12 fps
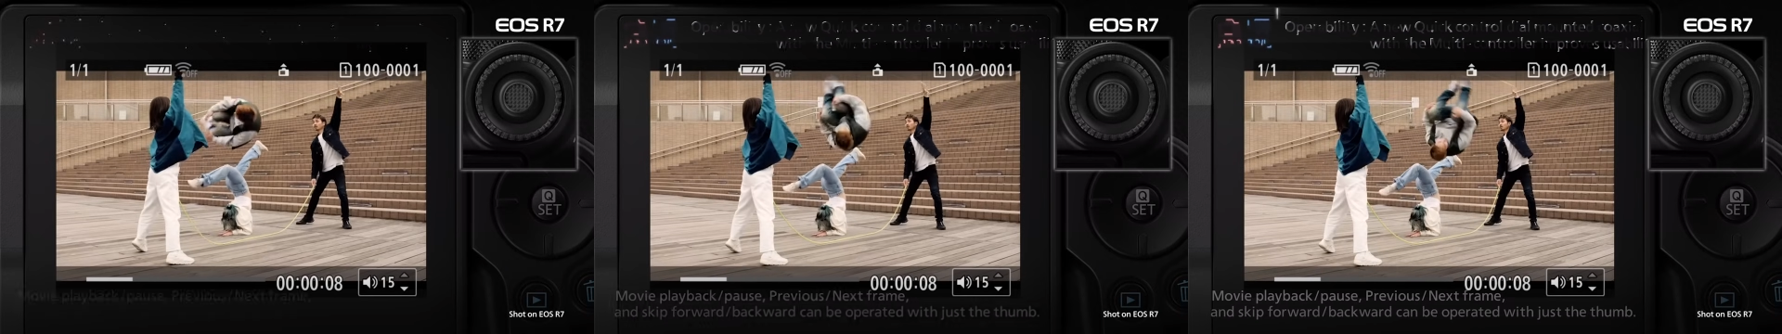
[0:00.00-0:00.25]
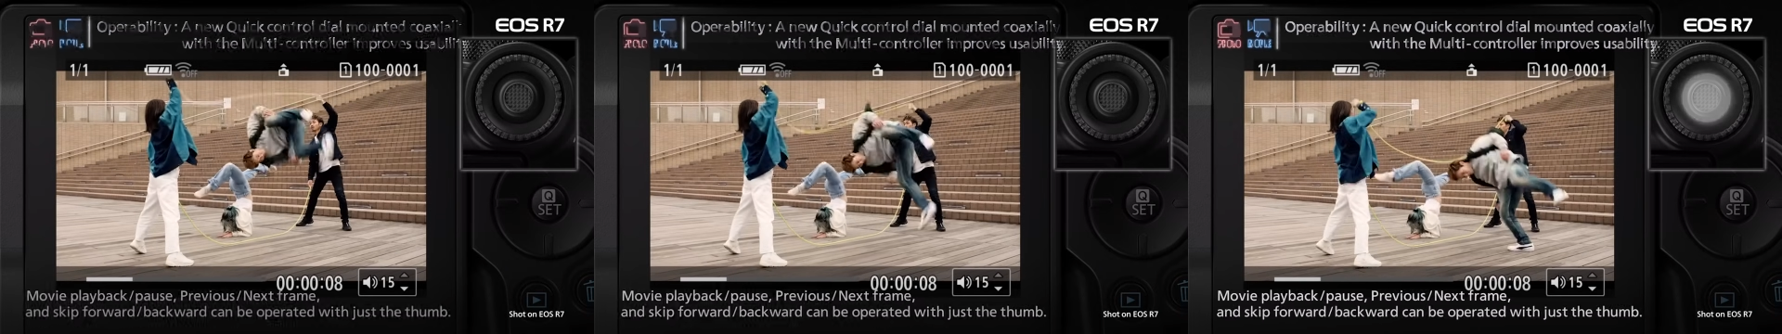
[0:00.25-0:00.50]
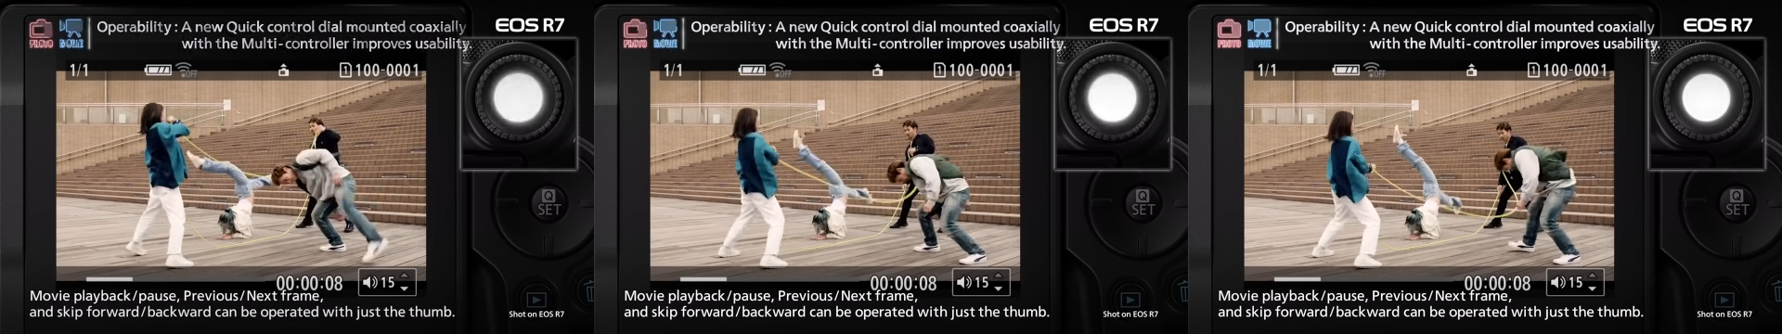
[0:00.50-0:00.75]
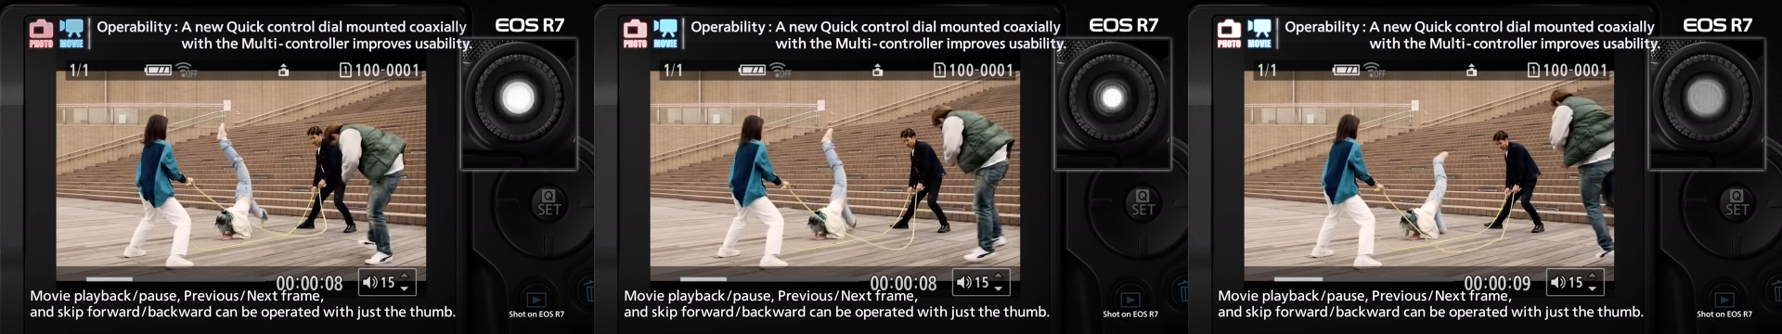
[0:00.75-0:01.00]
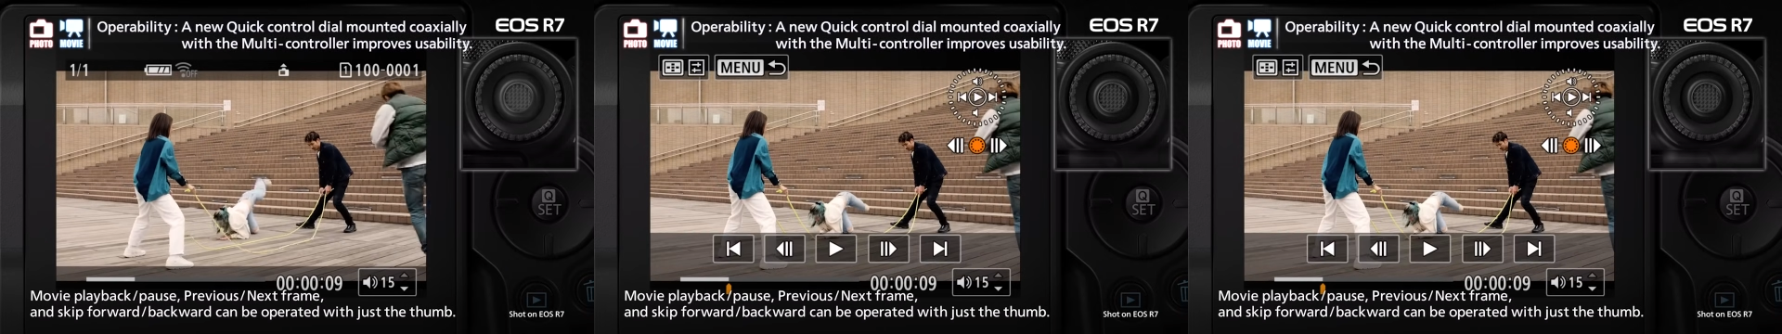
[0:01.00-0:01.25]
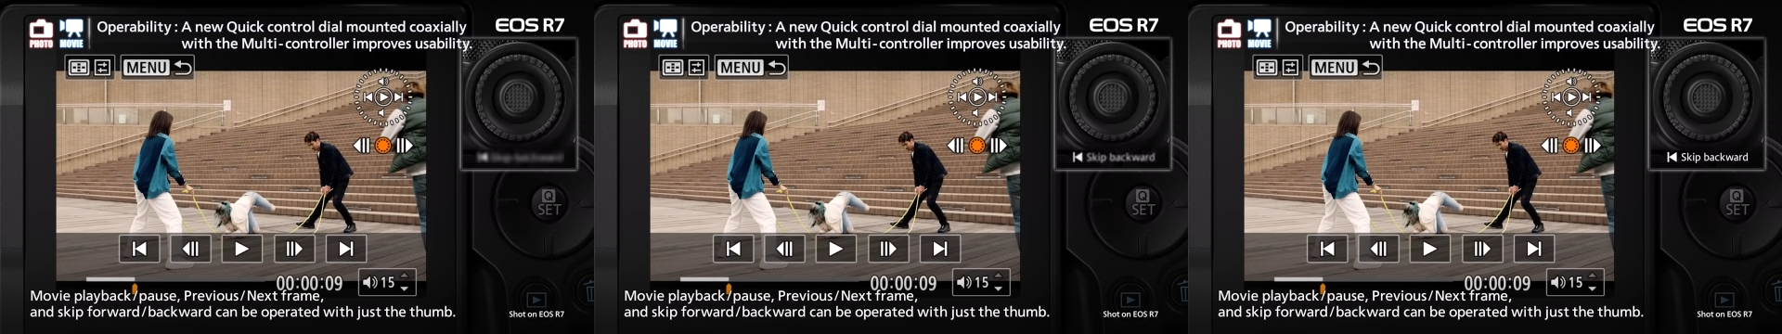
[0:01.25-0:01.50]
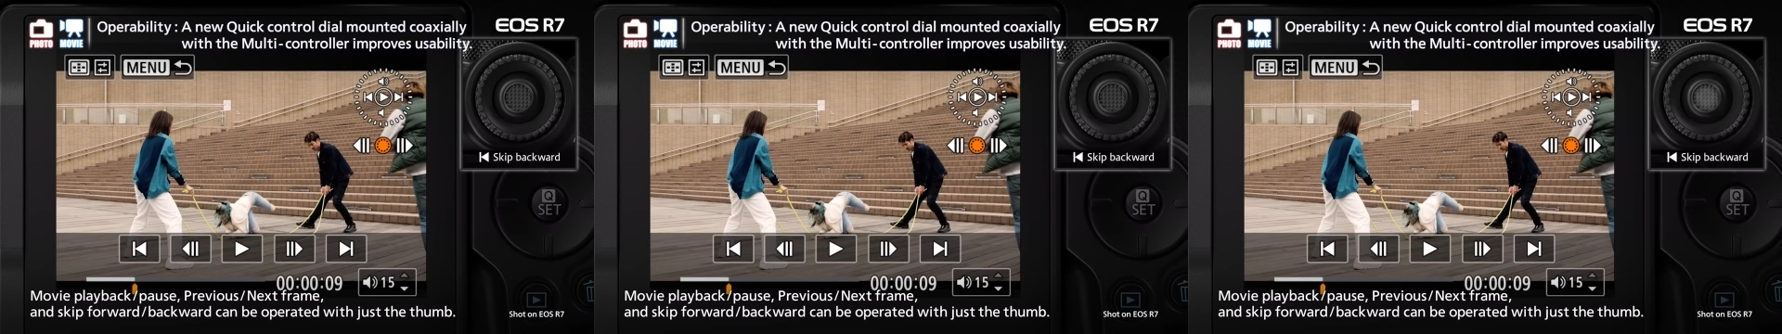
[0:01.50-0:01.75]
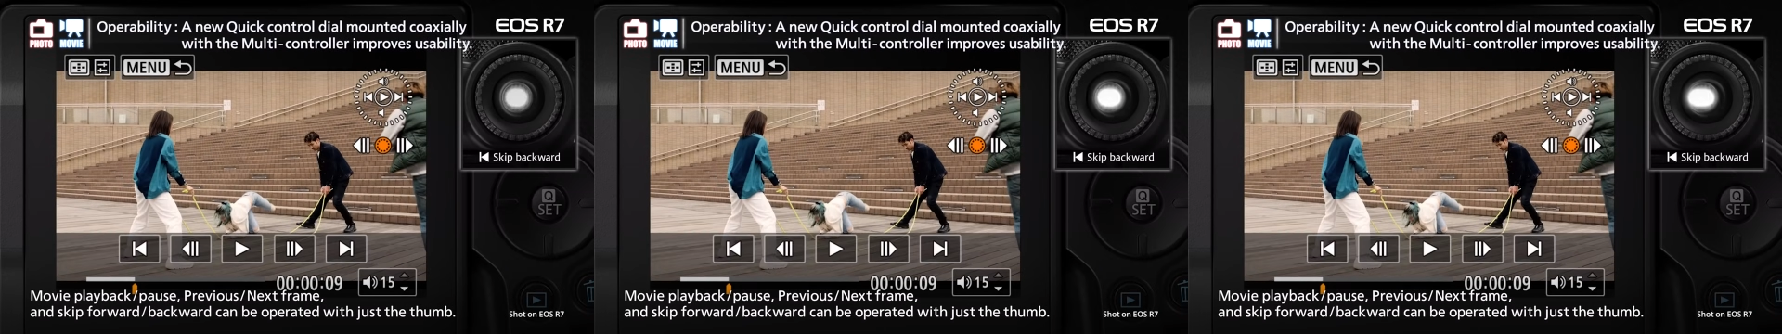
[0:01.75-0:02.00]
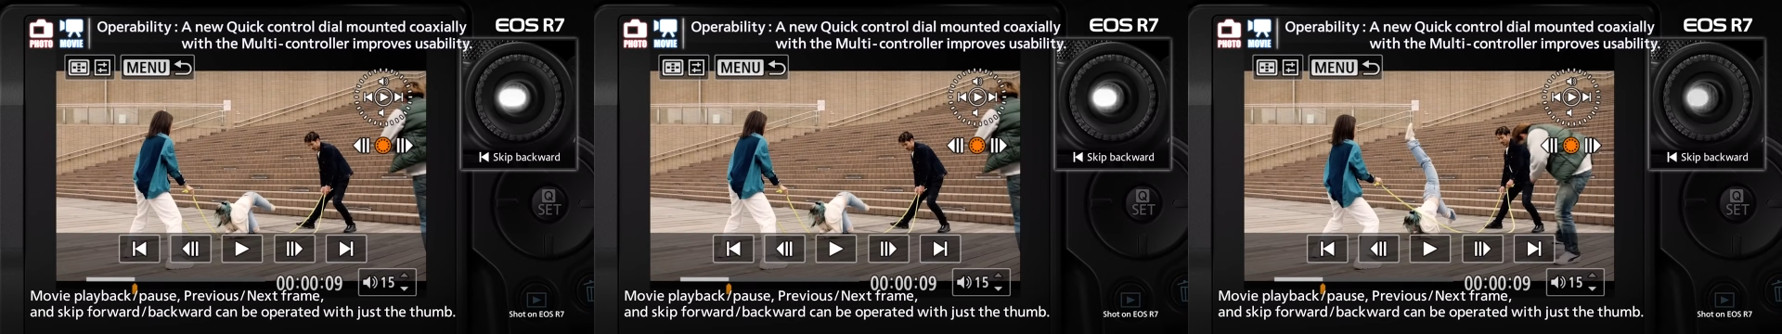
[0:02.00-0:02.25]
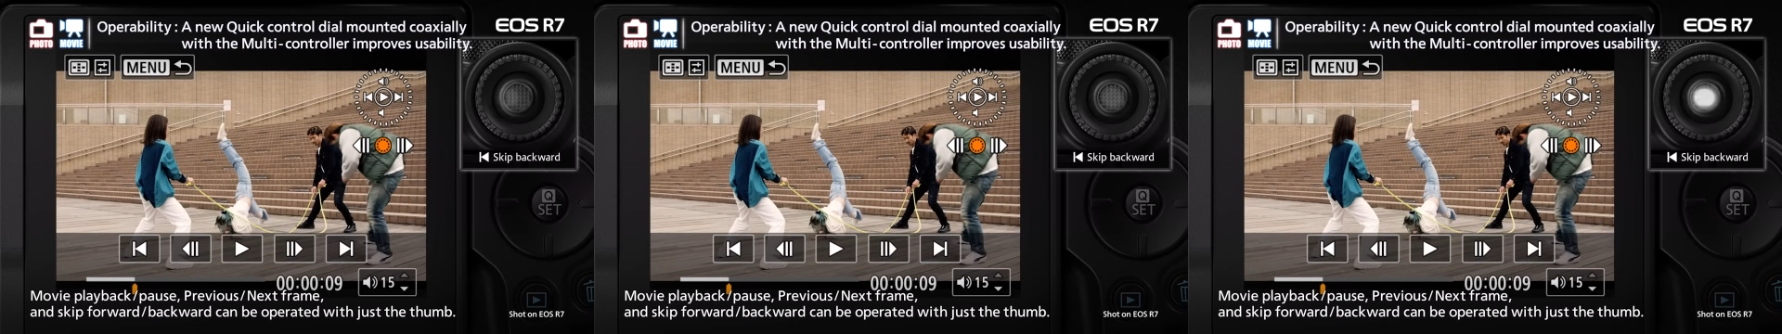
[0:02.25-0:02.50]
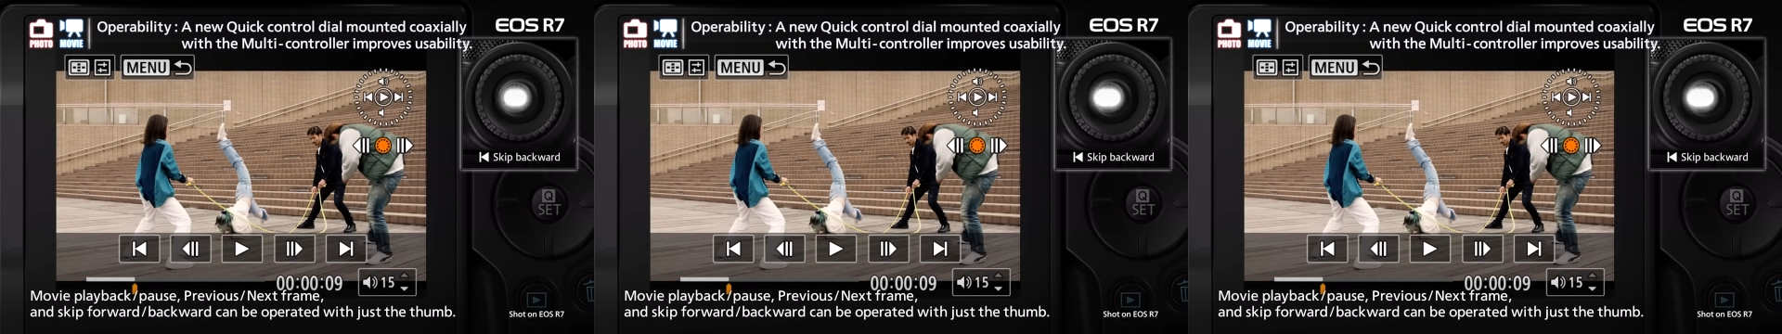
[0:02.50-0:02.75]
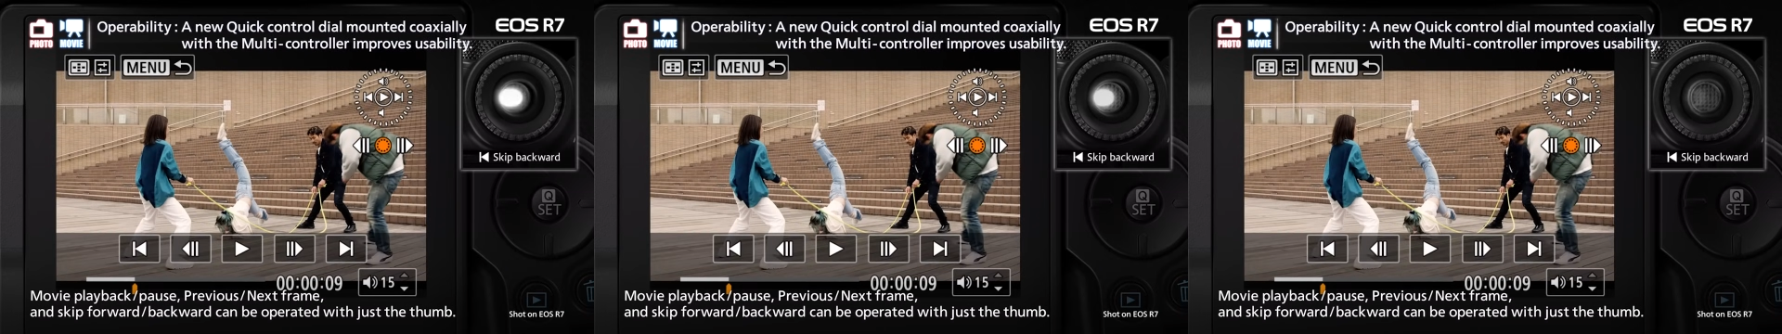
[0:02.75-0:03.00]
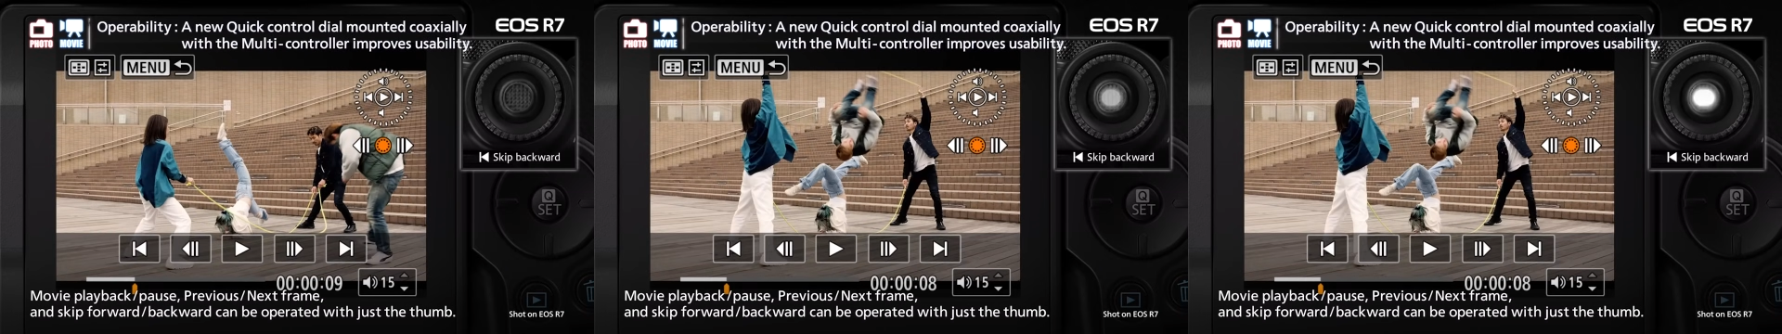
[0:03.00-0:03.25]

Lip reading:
No face is visible, so there are no lips to read.